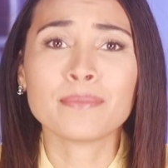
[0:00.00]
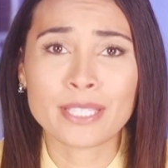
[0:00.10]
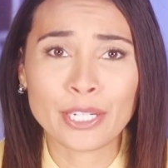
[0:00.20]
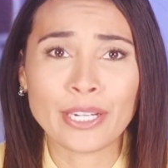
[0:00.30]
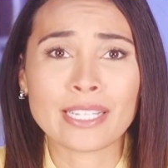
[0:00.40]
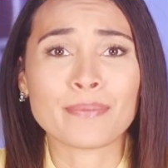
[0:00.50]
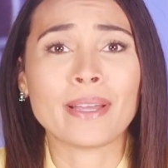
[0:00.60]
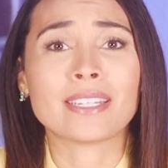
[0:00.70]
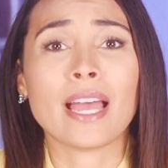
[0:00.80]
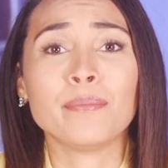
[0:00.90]
I'm serious,
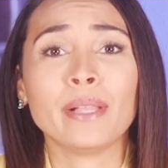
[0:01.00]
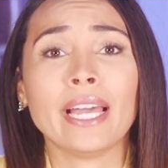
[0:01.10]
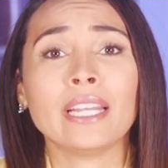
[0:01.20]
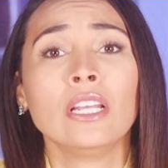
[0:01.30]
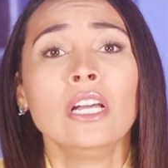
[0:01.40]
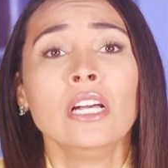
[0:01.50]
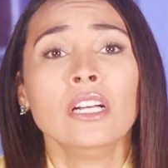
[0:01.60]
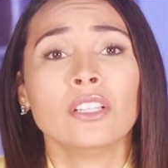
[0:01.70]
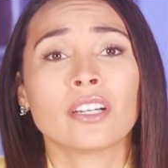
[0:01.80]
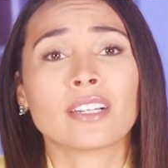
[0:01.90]
my timeline
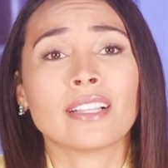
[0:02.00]
looked